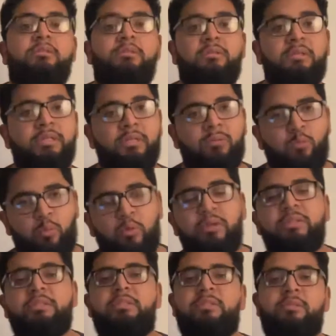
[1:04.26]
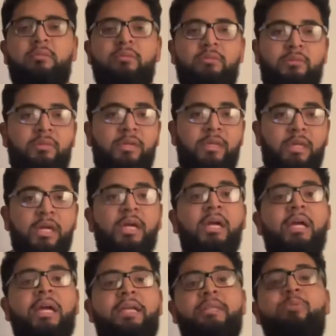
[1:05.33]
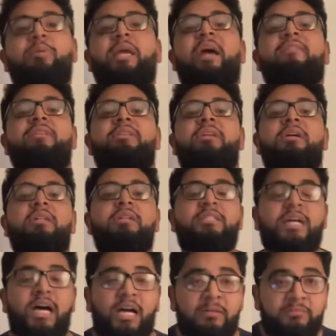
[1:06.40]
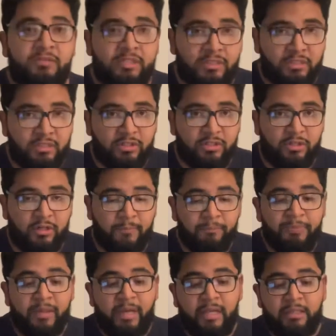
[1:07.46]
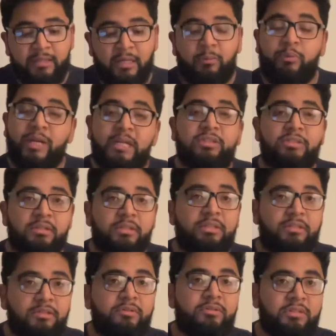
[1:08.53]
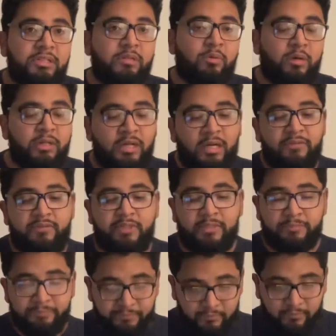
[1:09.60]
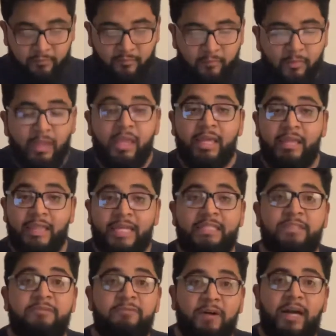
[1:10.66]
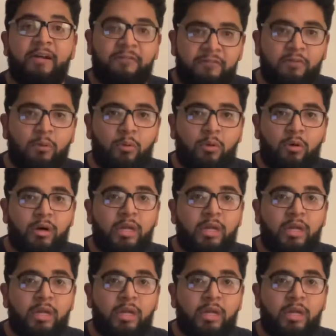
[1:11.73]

3 1 2 3, and then we have another time signature that we actually do see quite often, and that's 5/4.